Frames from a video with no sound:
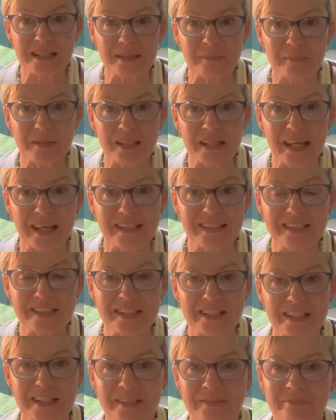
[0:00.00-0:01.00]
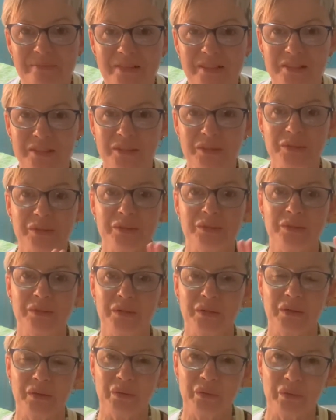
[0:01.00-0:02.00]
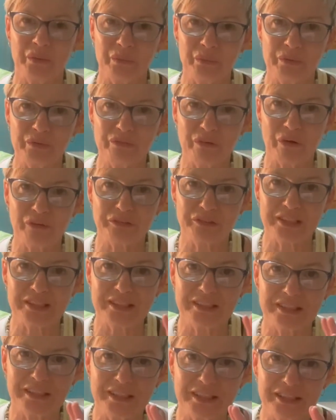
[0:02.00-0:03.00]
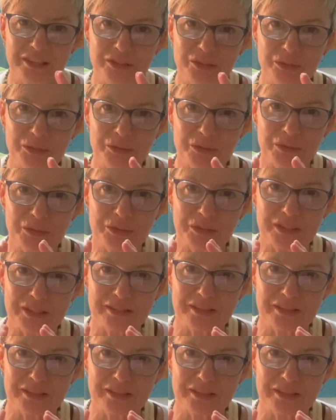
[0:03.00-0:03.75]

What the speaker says: emit energy. So we've often used